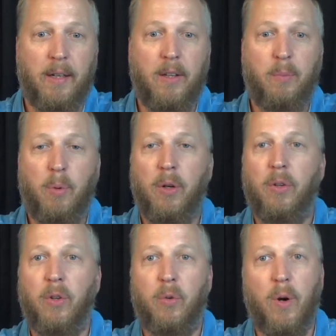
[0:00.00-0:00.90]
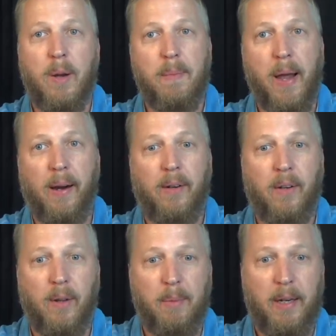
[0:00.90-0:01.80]
And this brings us right back
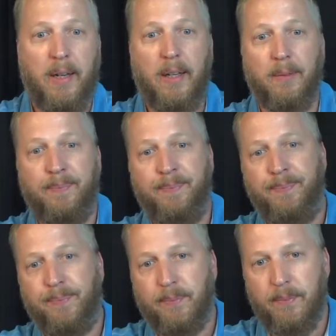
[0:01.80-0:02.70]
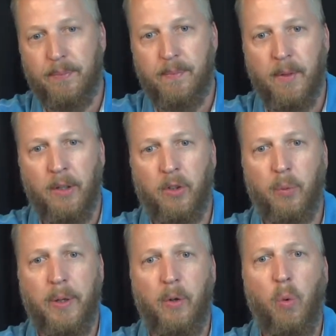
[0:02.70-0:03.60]
to the beginning. It's a
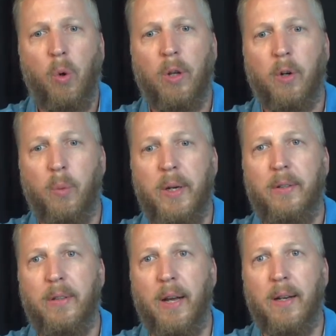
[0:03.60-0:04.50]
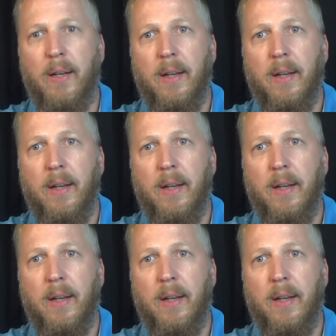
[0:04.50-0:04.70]
renewal and a reset,